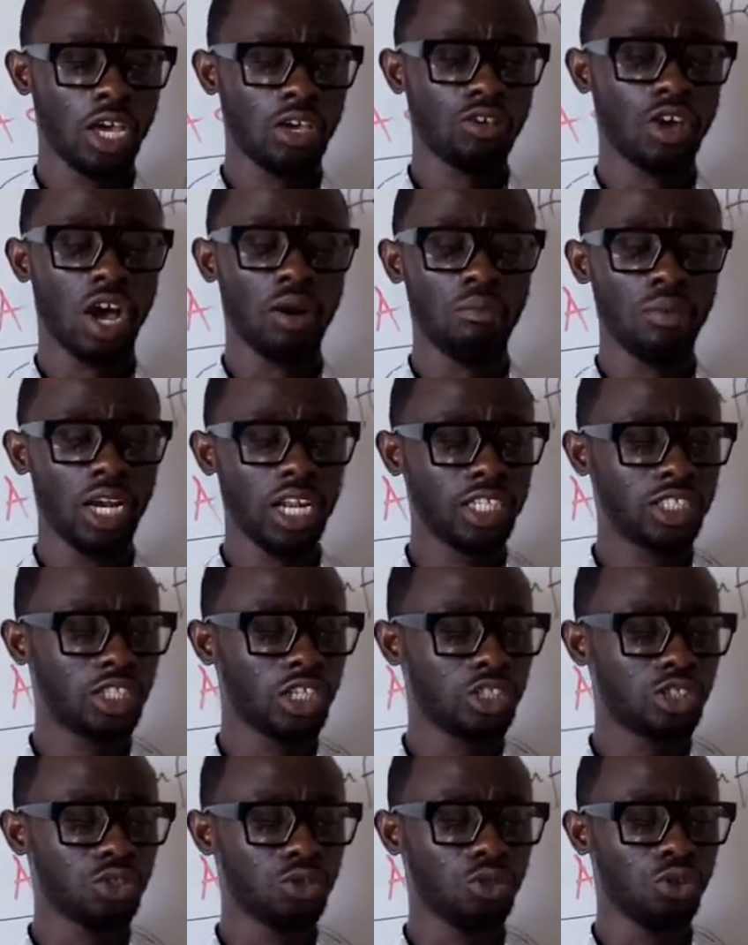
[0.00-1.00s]
your
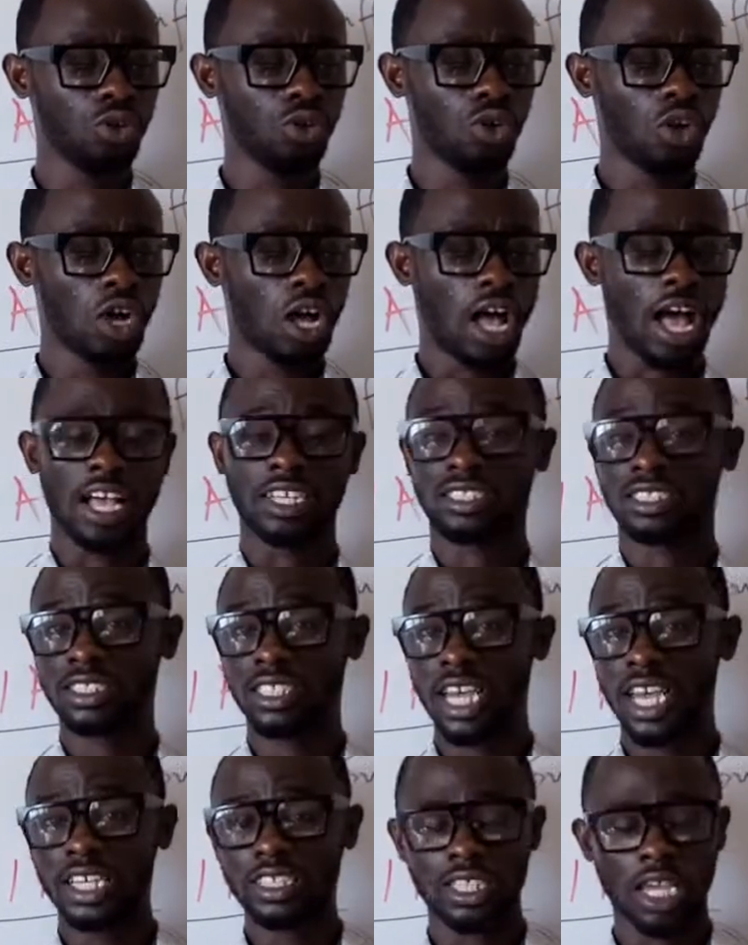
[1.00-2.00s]
ability to
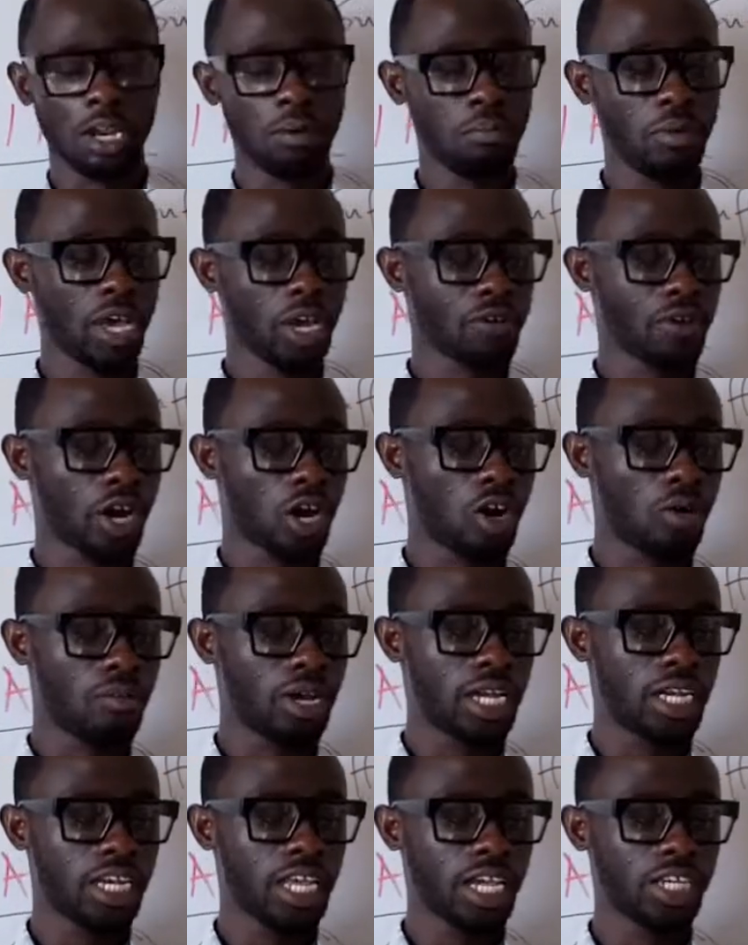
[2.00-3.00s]
assess and make
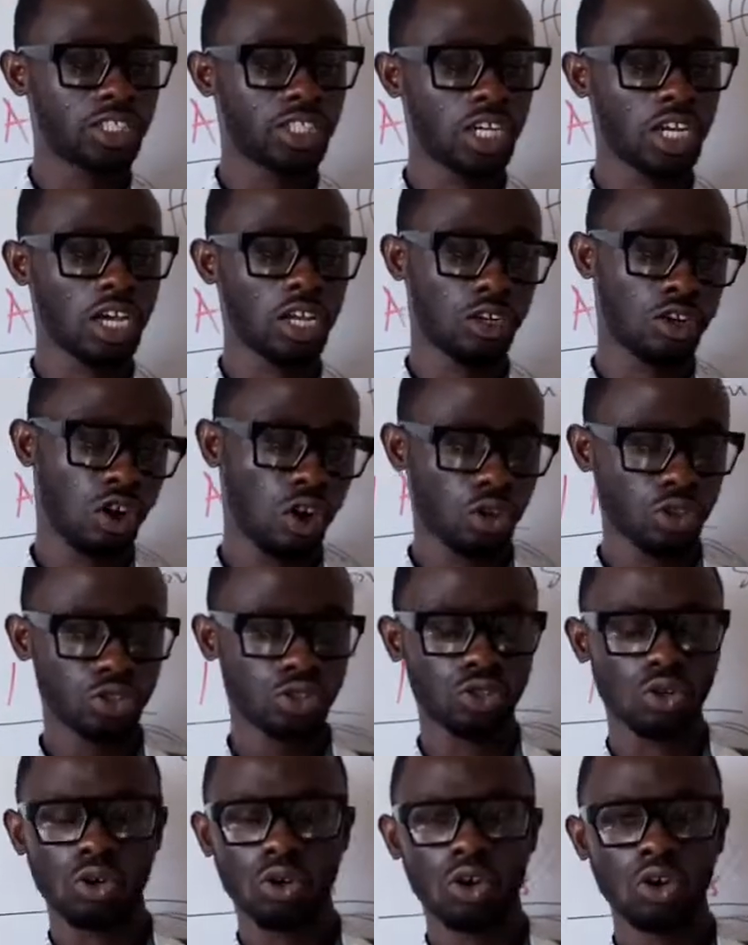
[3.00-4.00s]
recommendation, and
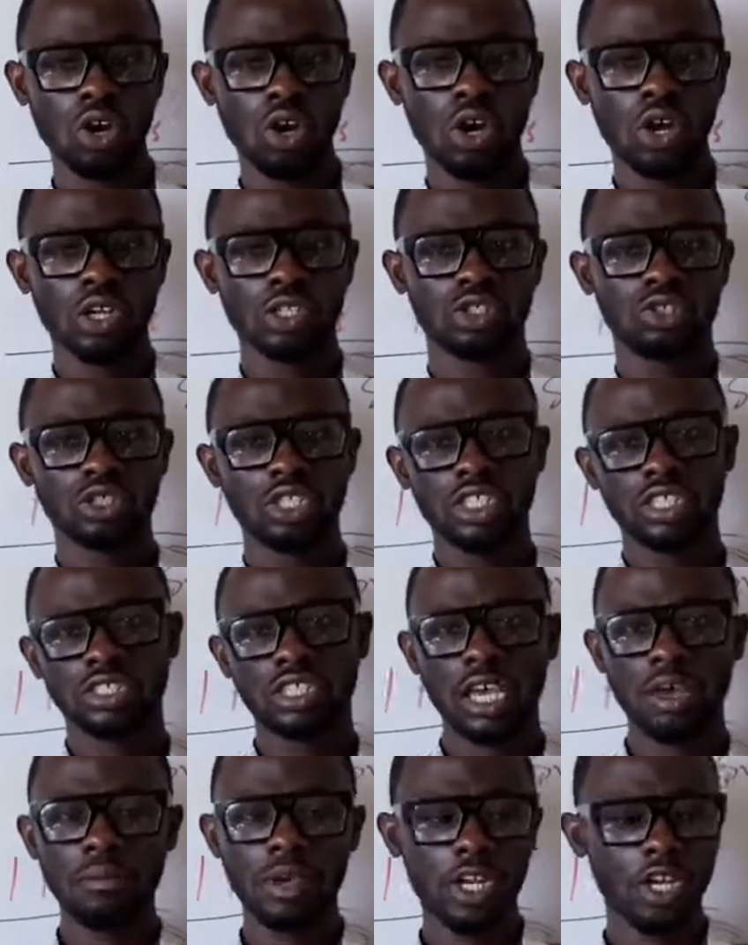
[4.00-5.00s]
also to
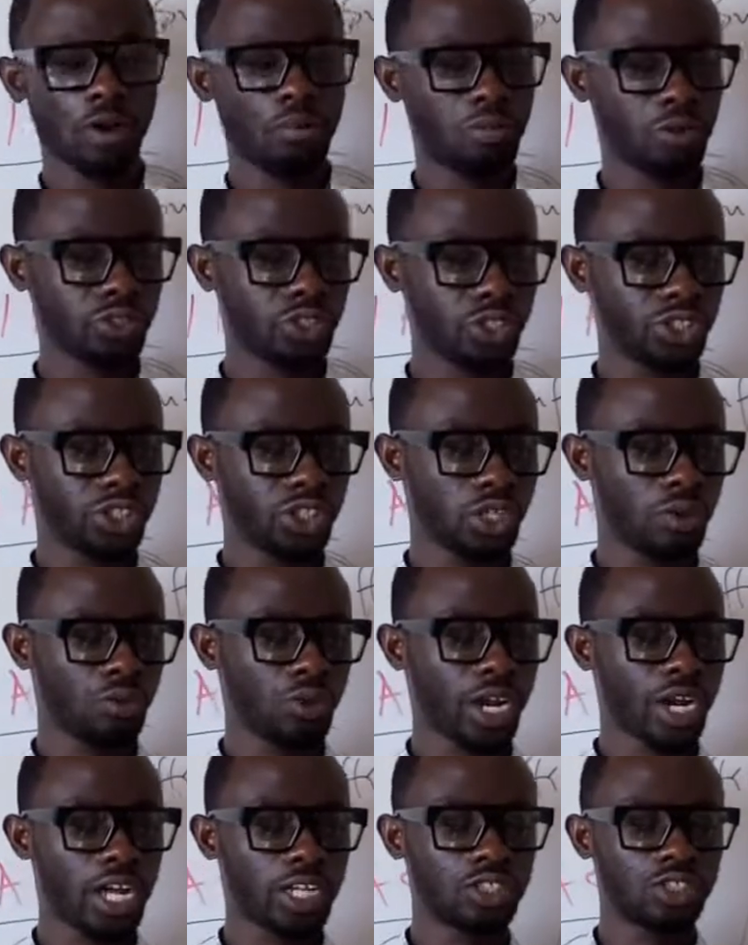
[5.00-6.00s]
determine your position
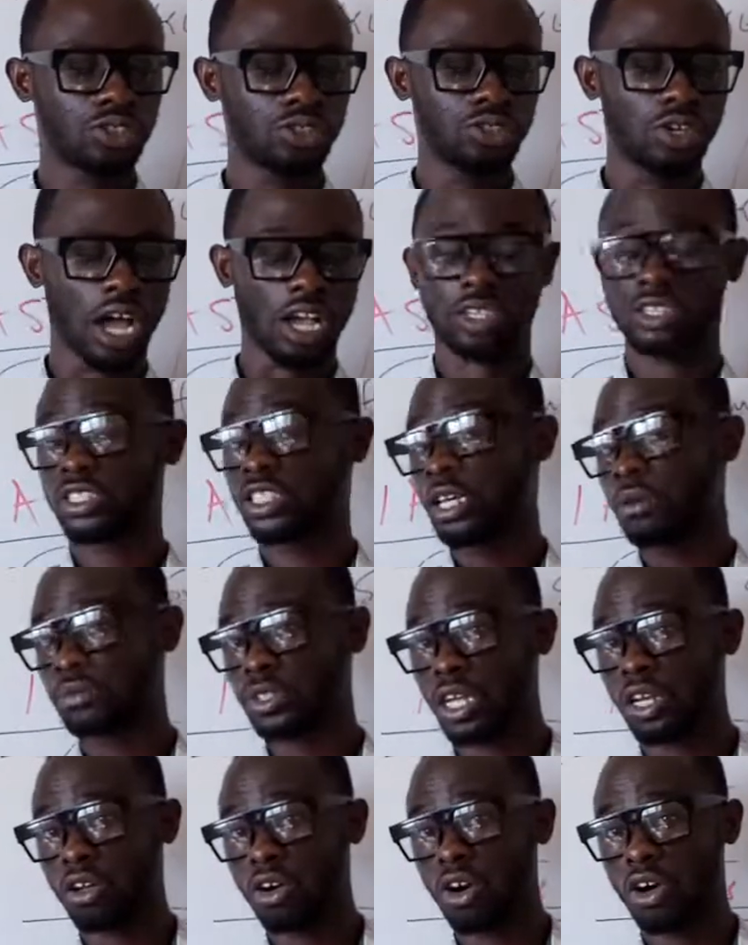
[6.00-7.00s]
whether to accept
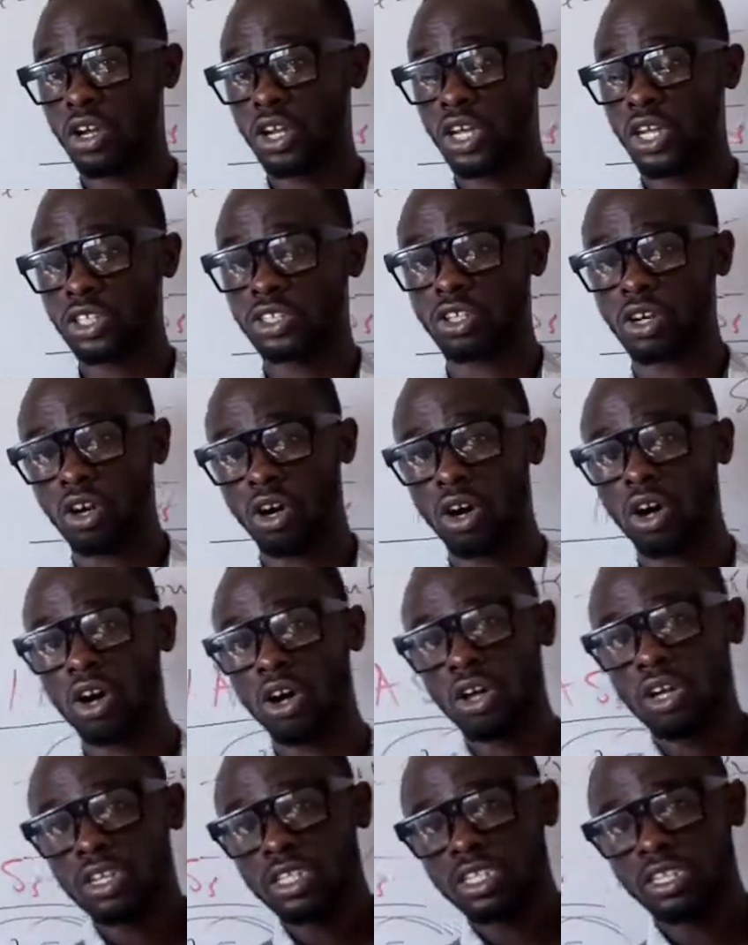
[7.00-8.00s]
an audit
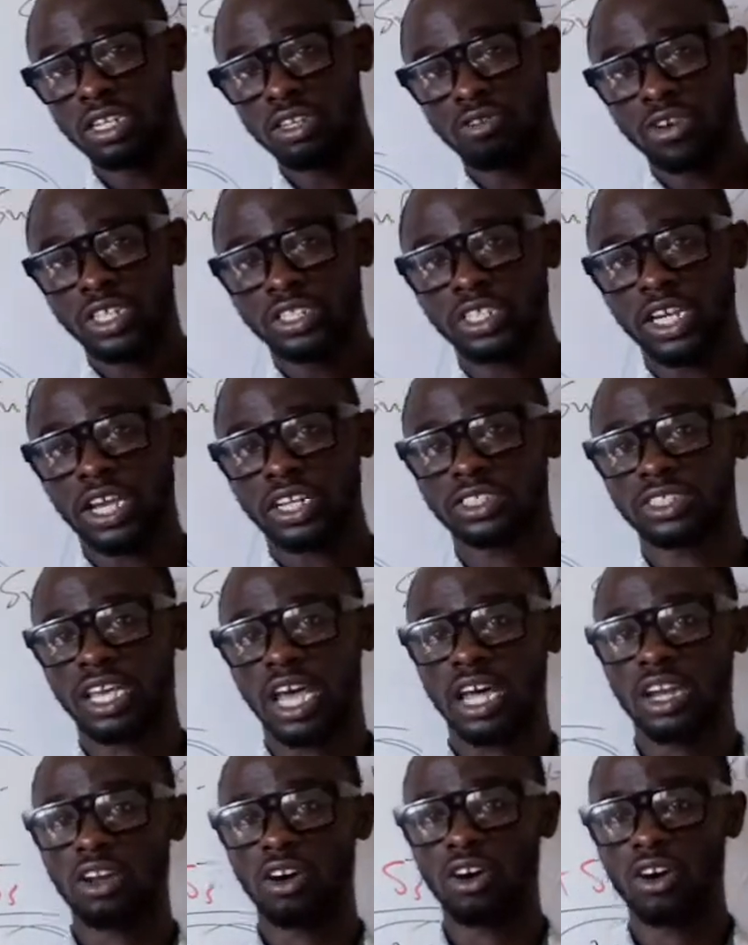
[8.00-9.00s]
or reject
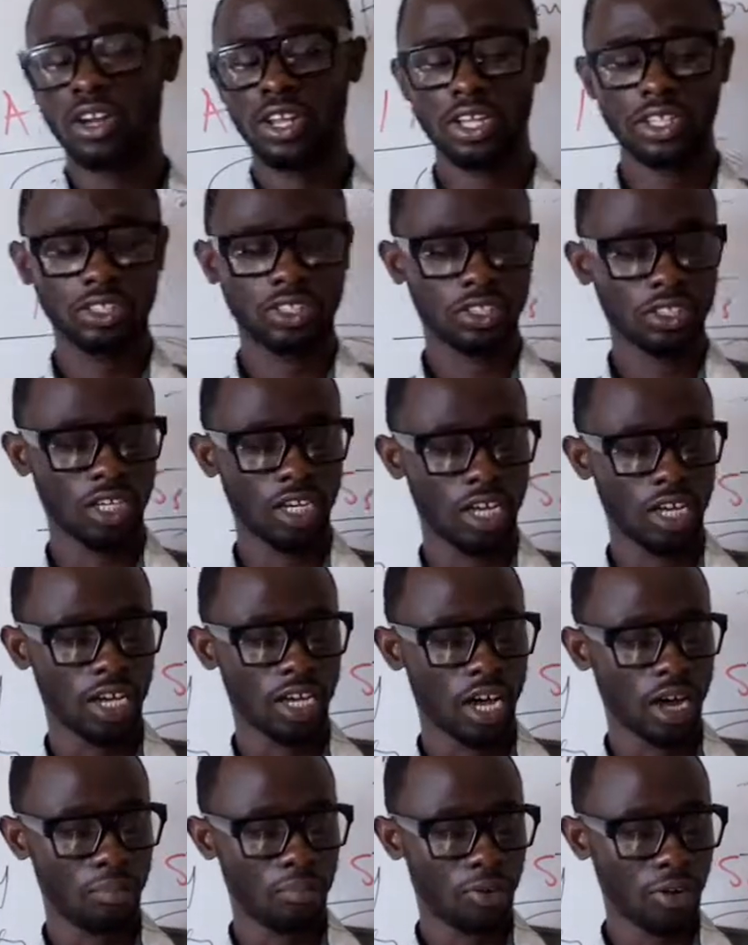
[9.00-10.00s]
an audit
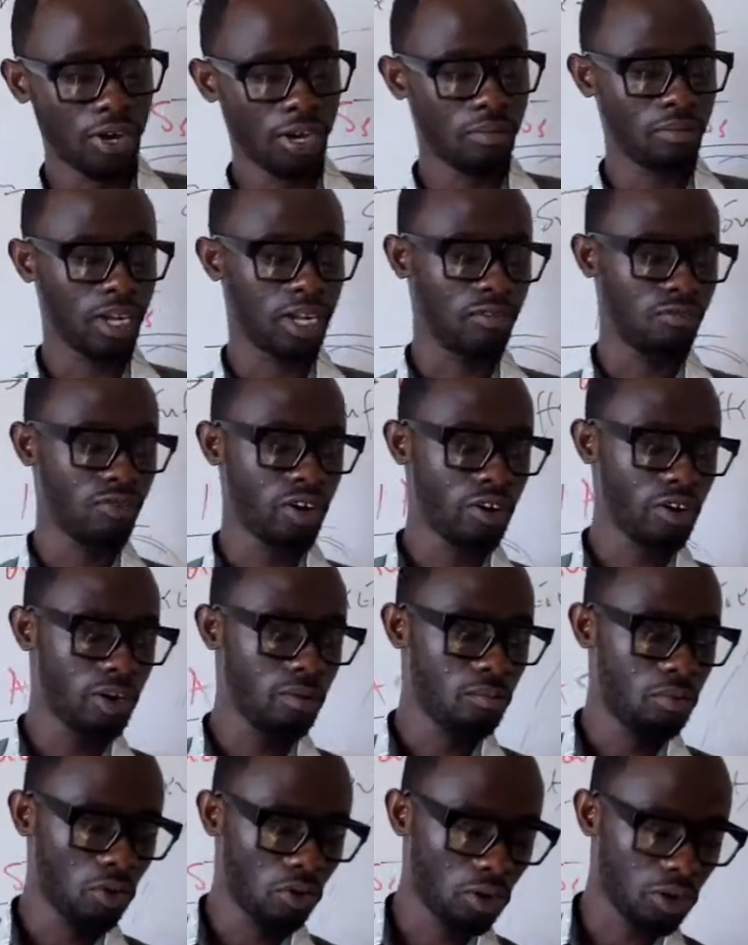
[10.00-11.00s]
appointment. Very
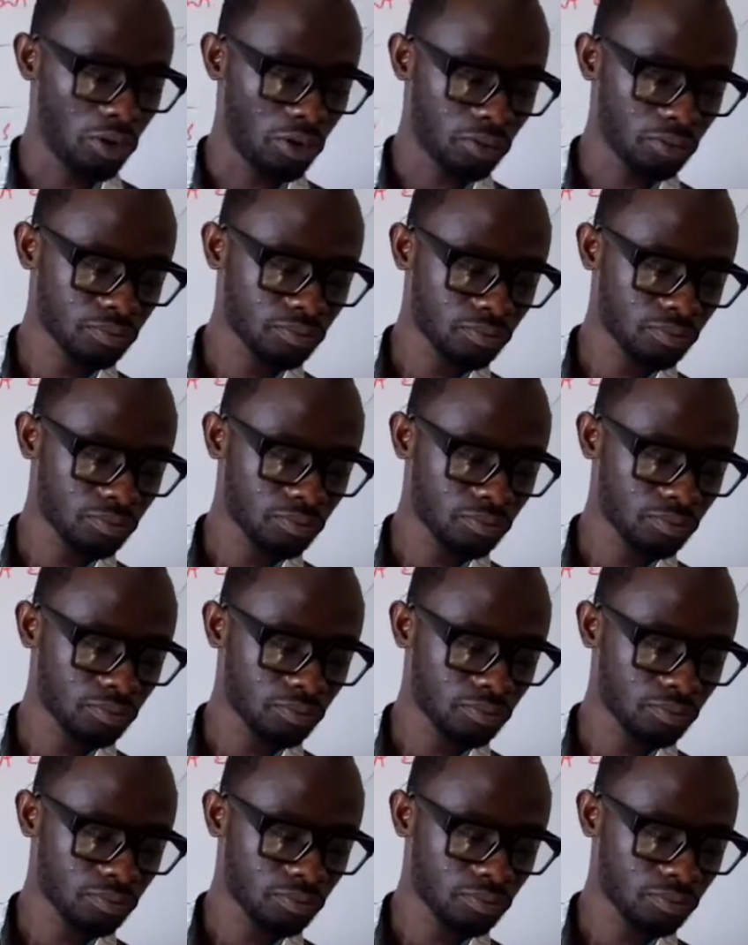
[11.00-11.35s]
important.